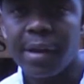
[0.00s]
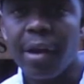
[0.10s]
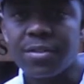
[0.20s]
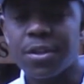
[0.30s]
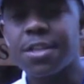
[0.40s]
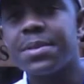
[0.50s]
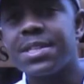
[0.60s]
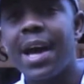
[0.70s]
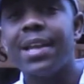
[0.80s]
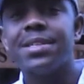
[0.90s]
now, it's
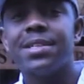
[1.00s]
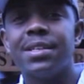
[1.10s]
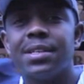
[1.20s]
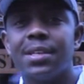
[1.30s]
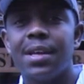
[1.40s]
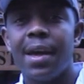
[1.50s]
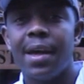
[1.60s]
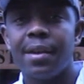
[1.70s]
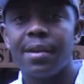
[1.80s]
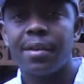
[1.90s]
hospitality,
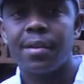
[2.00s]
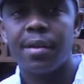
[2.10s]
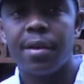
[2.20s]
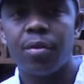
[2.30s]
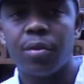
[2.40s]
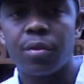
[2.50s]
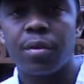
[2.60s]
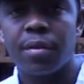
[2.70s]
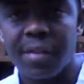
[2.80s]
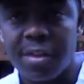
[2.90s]
and
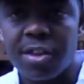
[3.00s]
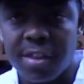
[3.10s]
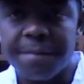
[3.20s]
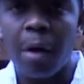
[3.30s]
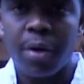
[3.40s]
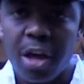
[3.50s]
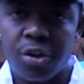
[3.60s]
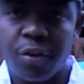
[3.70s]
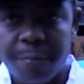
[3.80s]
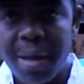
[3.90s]
this is just a
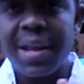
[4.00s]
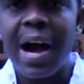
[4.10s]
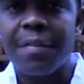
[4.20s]
foundation of many